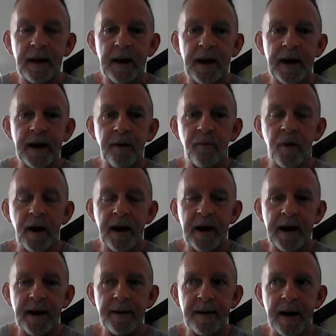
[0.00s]

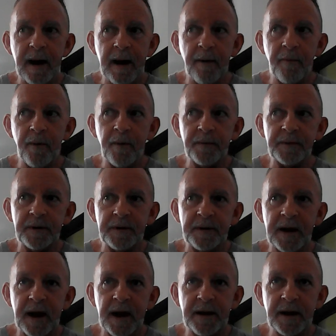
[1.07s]
anyway, I want to
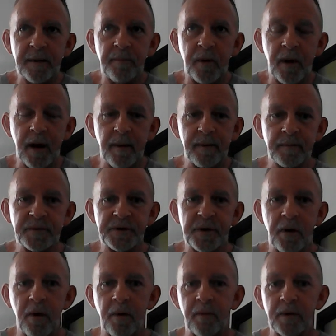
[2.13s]
tell you, problems
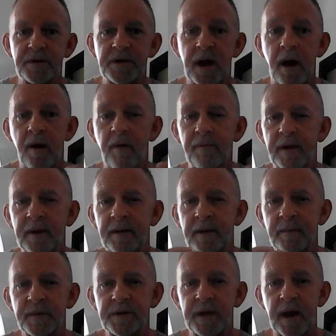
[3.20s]
start resolving
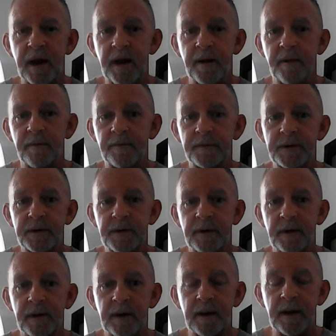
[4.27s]
themselves,
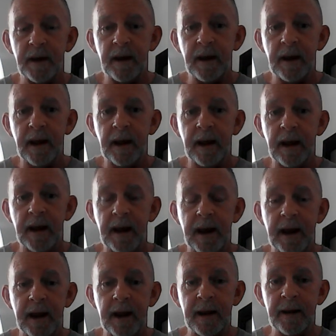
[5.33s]

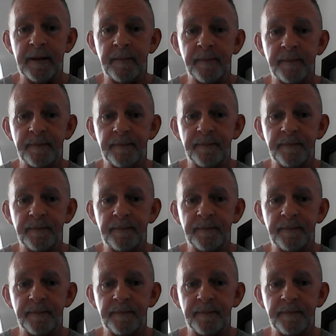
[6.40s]
and